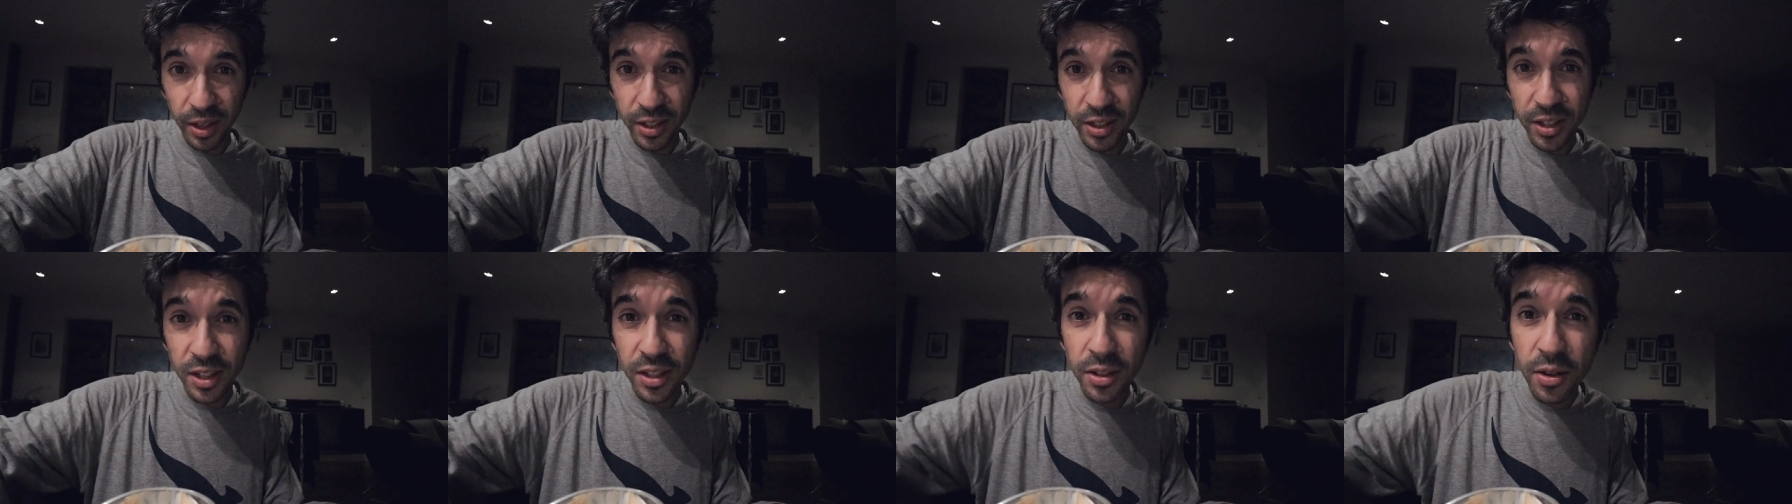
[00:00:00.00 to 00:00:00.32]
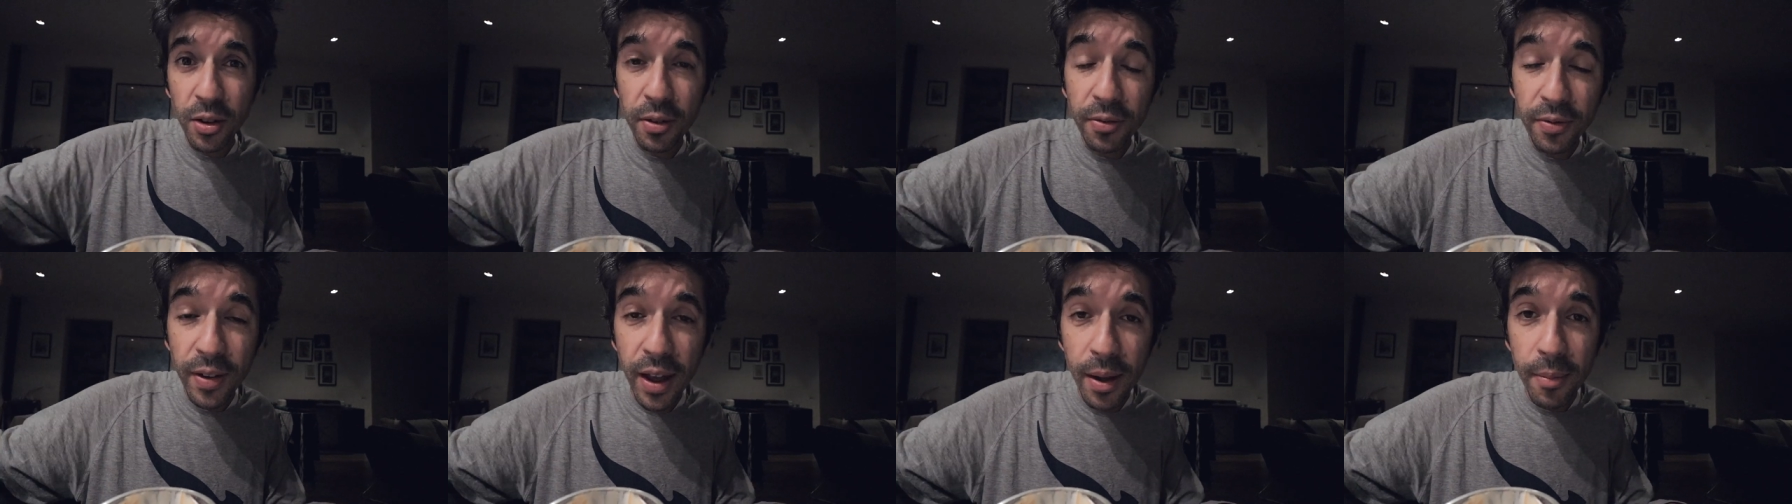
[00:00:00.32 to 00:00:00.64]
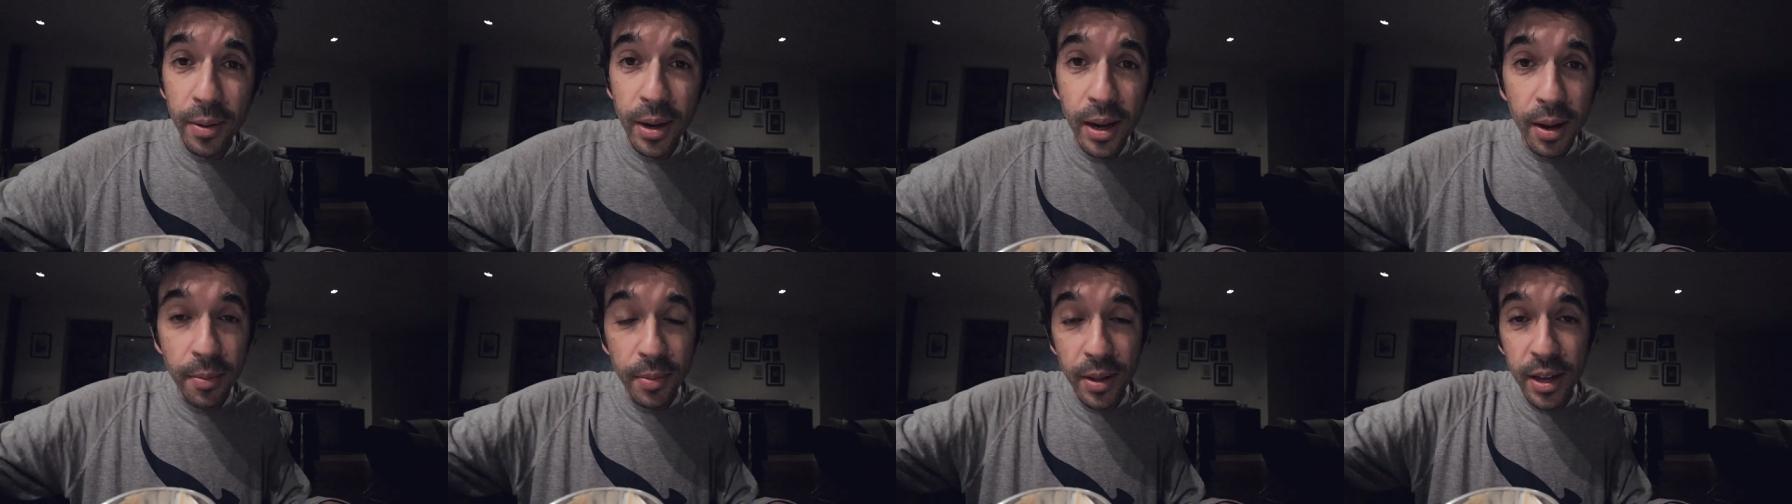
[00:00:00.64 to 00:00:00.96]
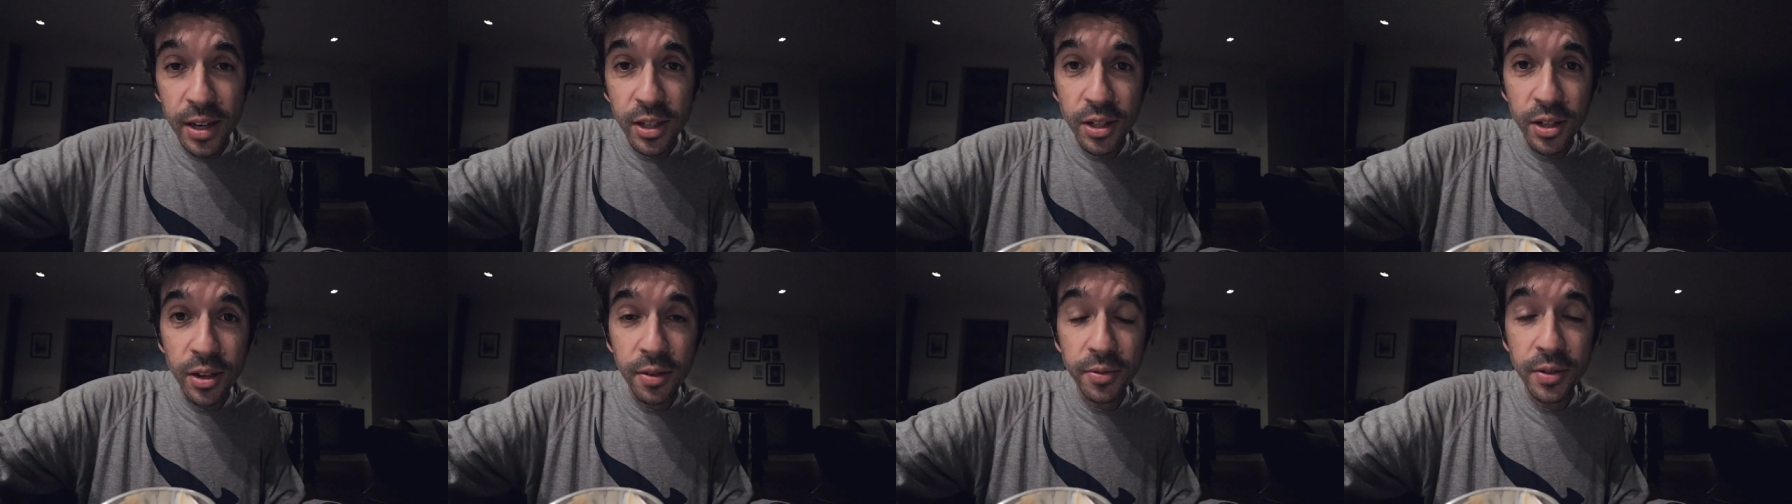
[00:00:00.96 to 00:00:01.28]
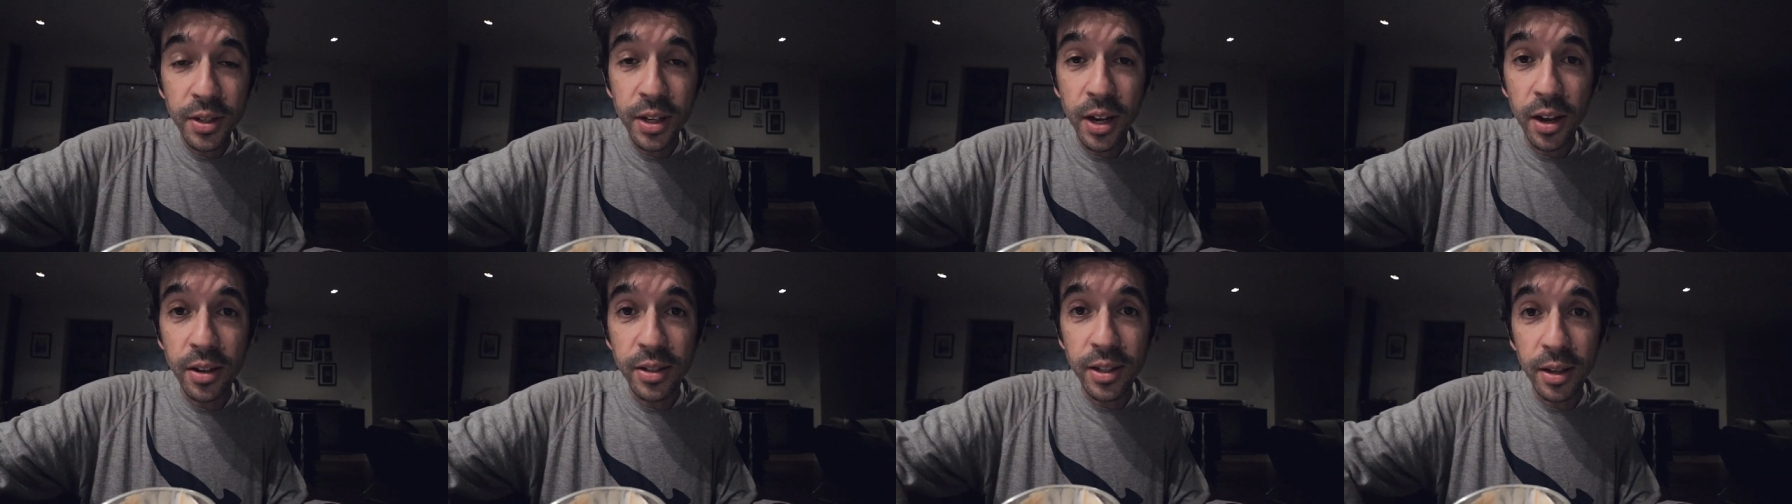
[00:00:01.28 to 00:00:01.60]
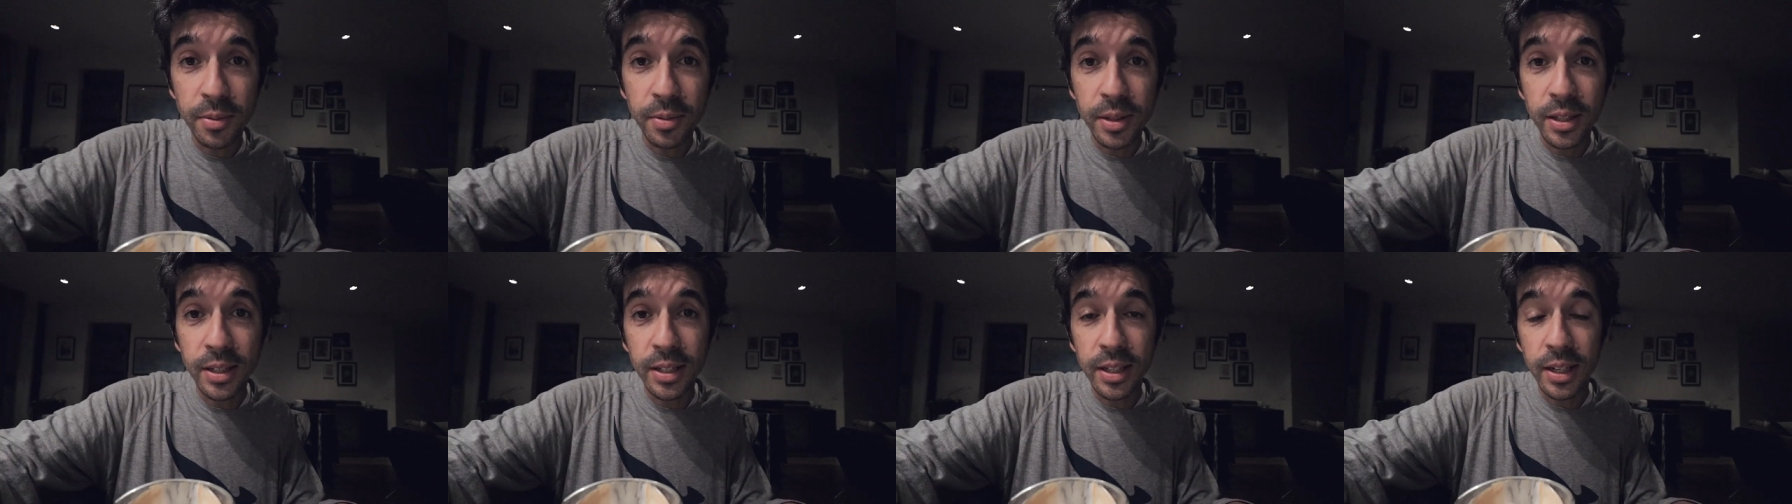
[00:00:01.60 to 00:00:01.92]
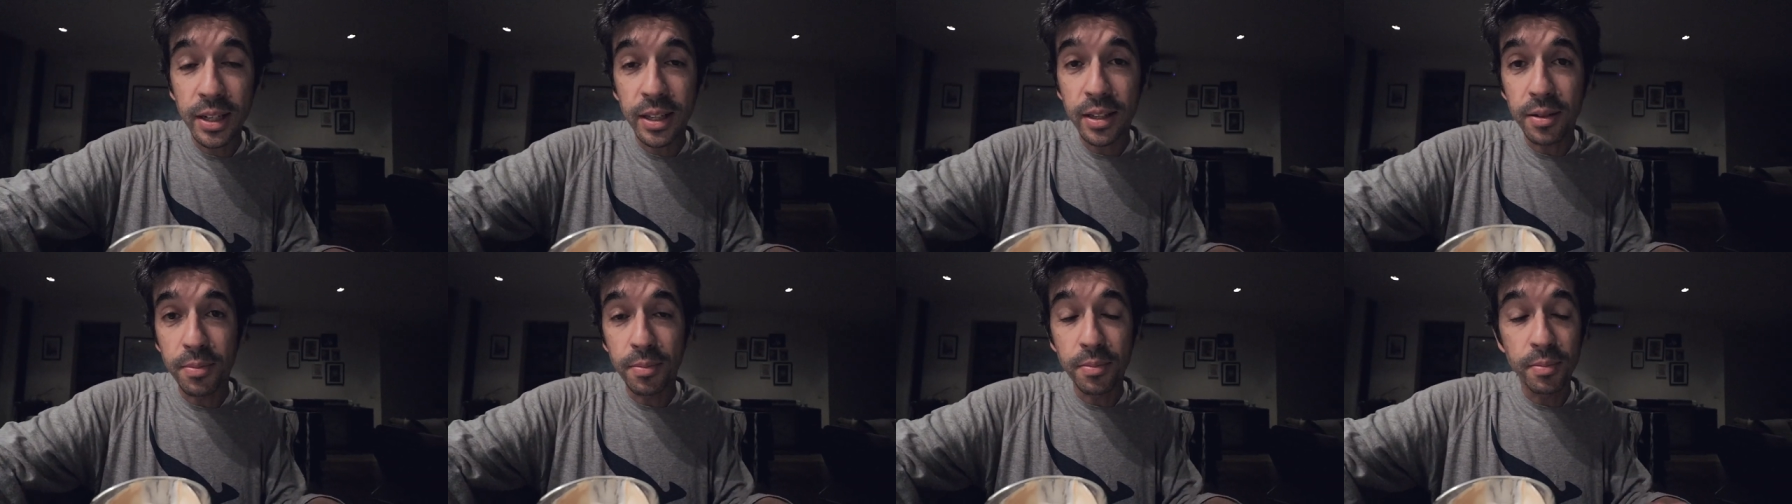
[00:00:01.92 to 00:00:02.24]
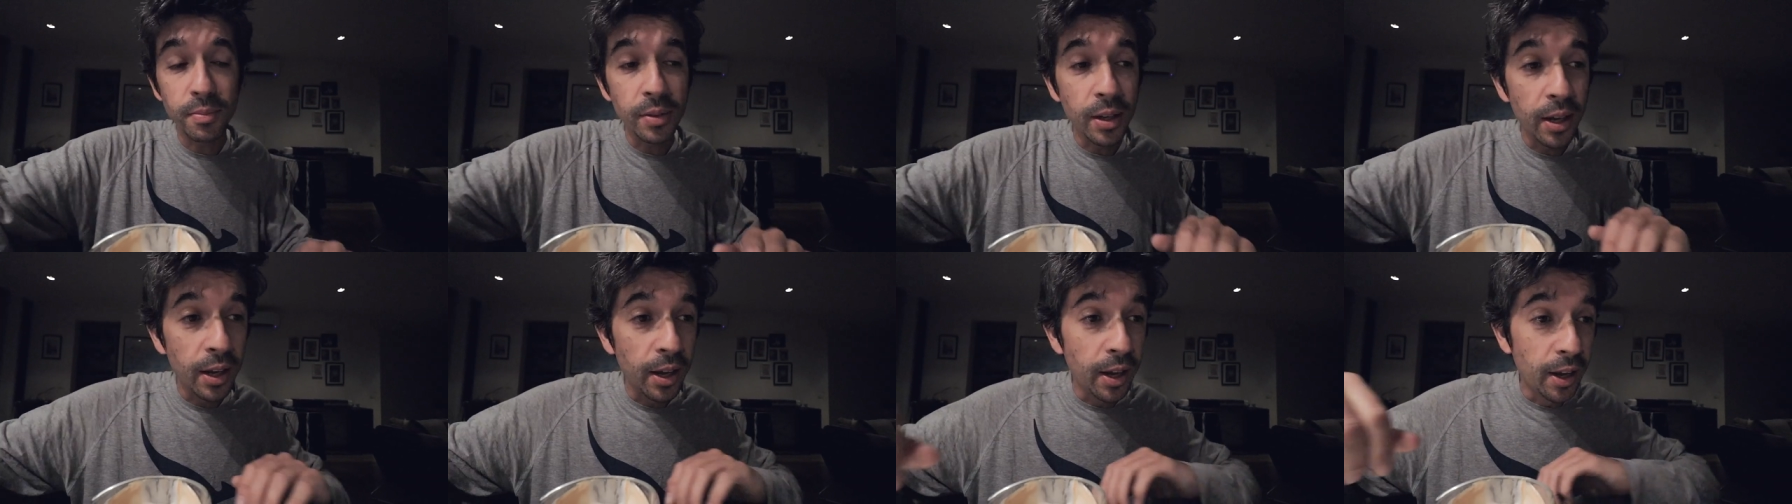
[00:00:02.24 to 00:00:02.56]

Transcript: She's got family up there. She often goes up to see them,